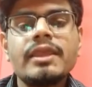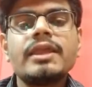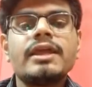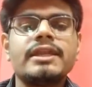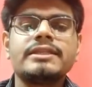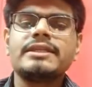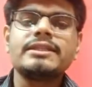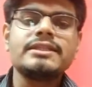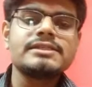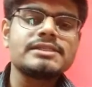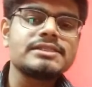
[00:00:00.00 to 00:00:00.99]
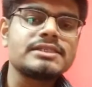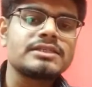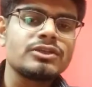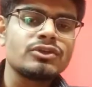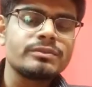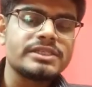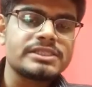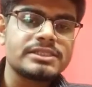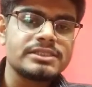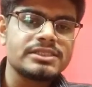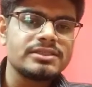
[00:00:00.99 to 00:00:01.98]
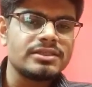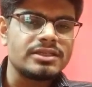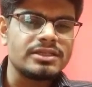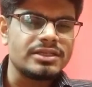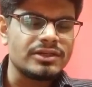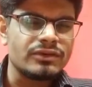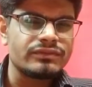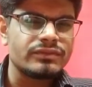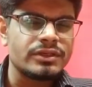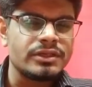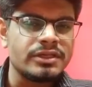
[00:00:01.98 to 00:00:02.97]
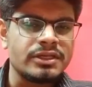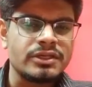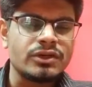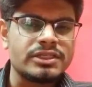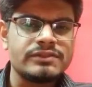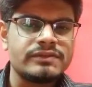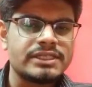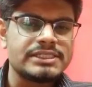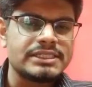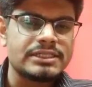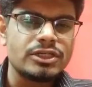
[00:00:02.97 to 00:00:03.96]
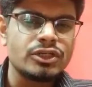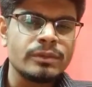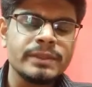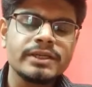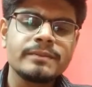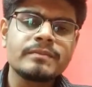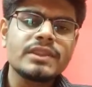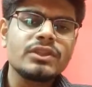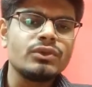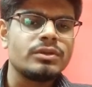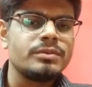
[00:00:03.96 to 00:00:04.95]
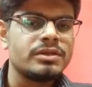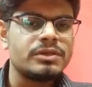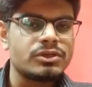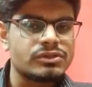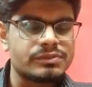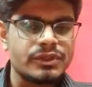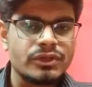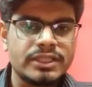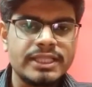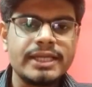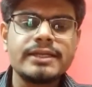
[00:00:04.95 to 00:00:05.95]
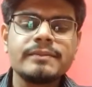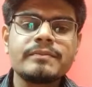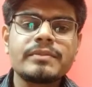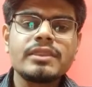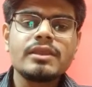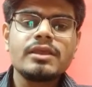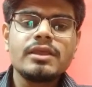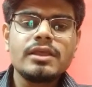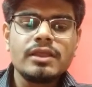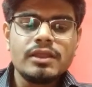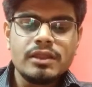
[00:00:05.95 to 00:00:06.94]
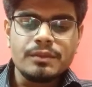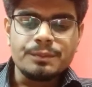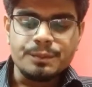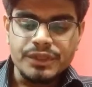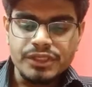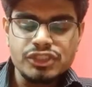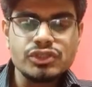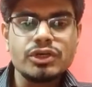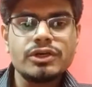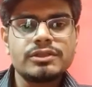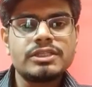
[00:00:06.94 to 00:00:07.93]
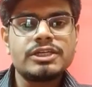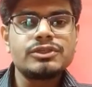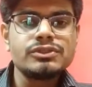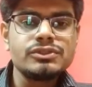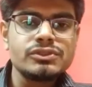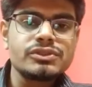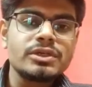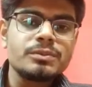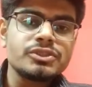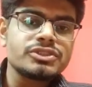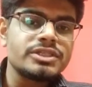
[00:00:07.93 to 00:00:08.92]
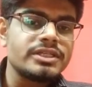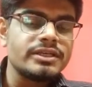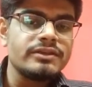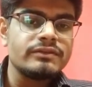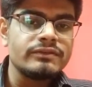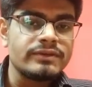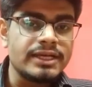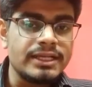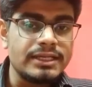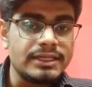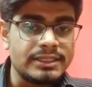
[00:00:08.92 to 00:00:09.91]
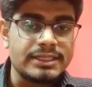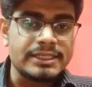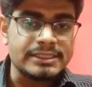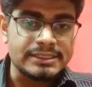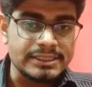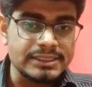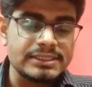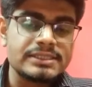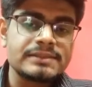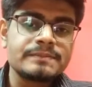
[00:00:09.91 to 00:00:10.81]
And then there's a general group discussion on a very general topic. You'll be able to speak on that. Be sure that you use the opportunity while it exists.